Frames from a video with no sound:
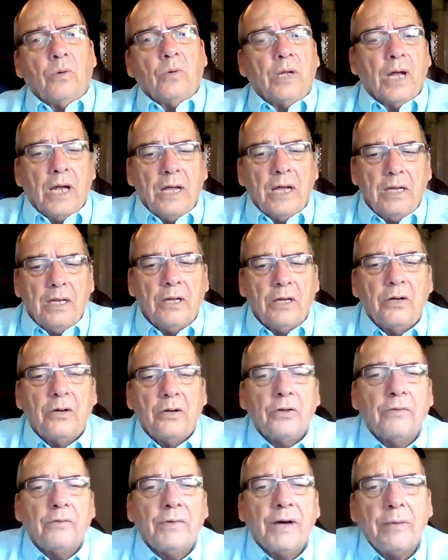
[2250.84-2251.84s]
When I
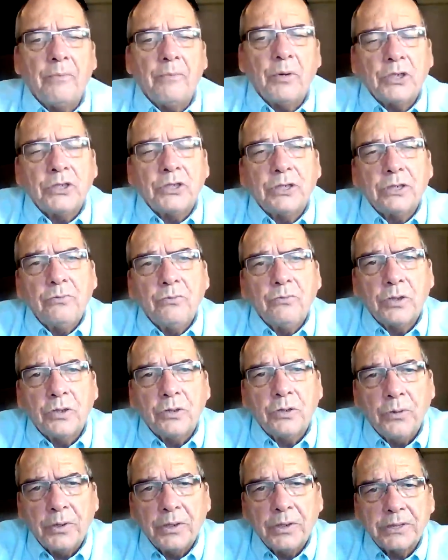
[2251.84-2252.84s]
enter the vibration
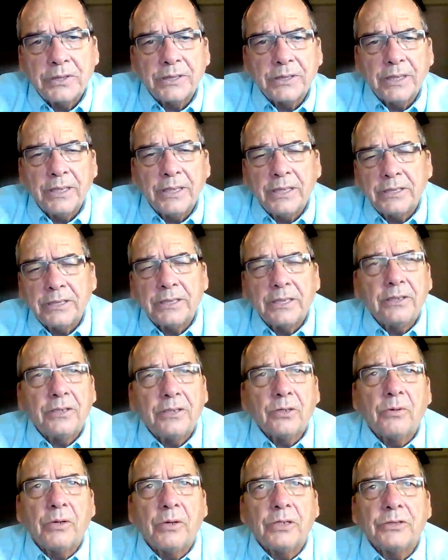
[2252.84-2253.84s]
with Lewis, it
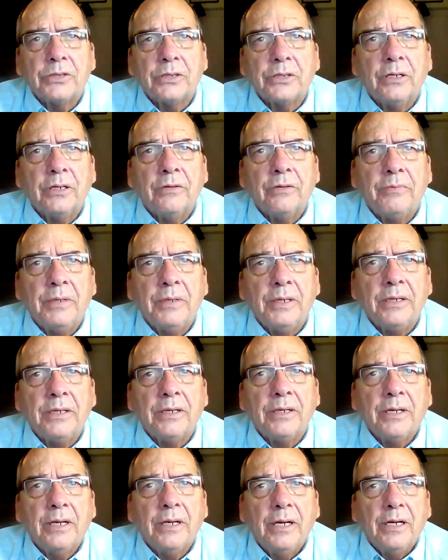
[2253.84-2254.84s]
isn't a question of
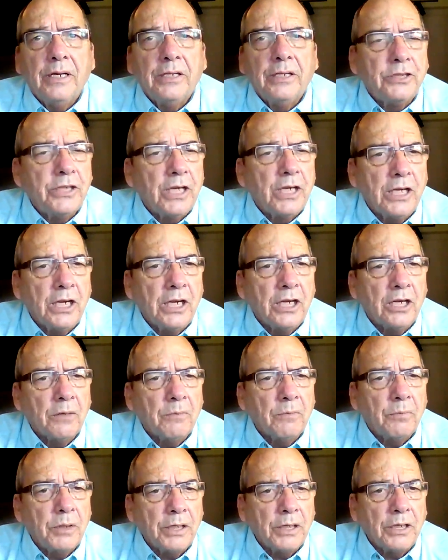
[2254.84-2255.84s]
me taking
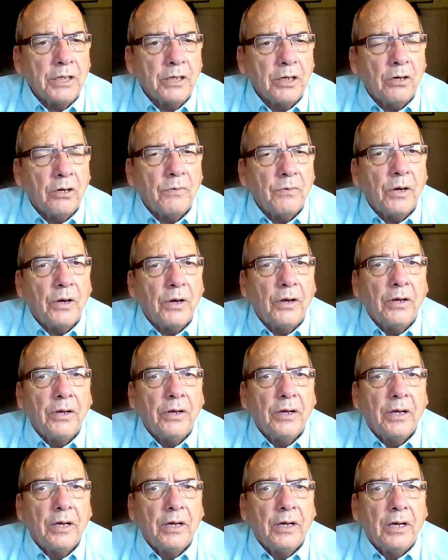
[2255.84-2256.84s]
completely over.
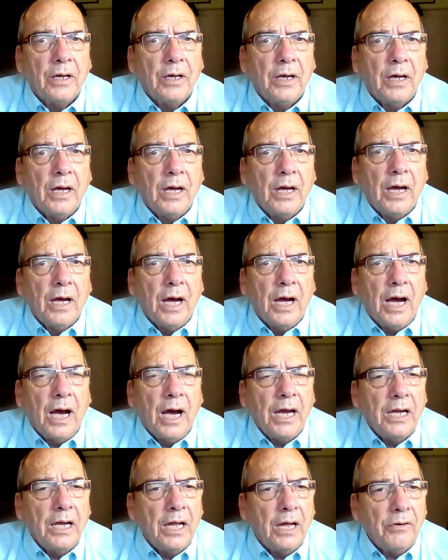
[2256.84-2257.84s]

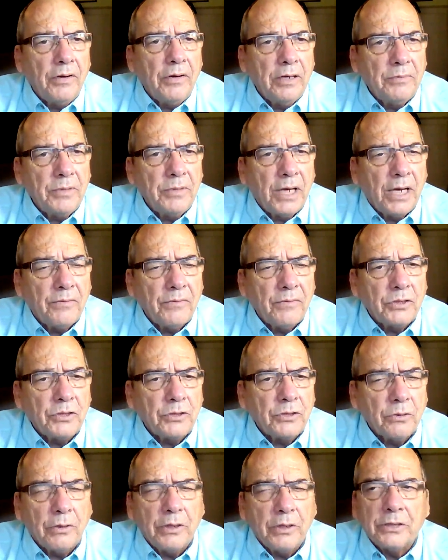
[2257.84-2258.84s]
I allow him to have
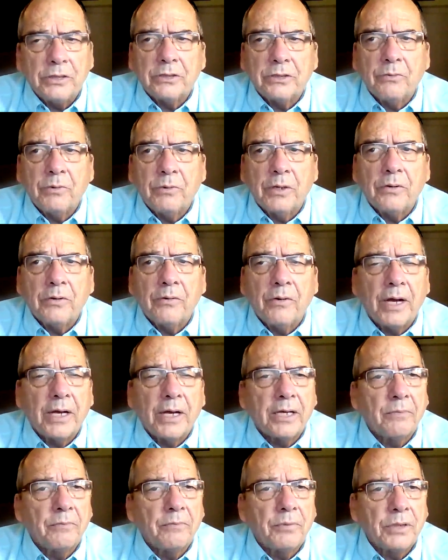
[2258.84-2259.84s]
the choice of whether
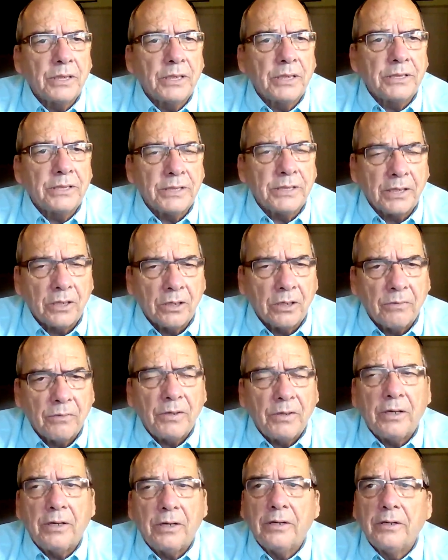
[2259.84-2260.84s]
I completely take
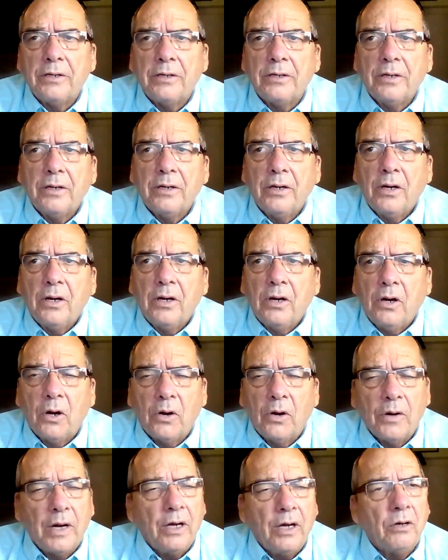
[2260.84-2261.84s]
over,
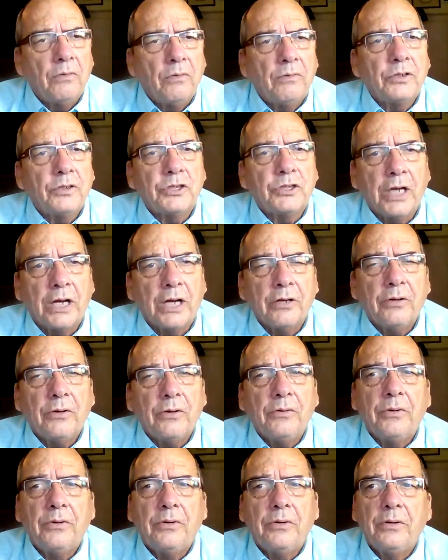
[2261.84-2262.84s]
or I
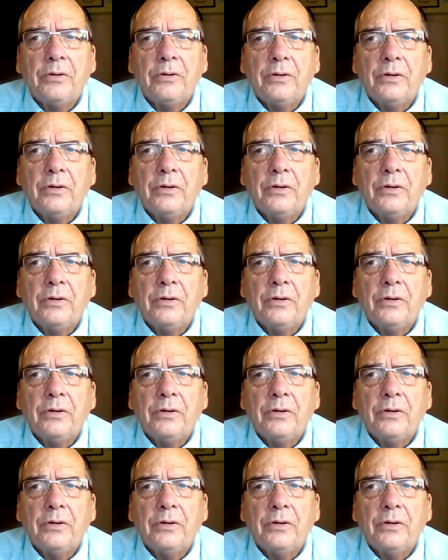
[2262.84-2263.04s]
overshadow,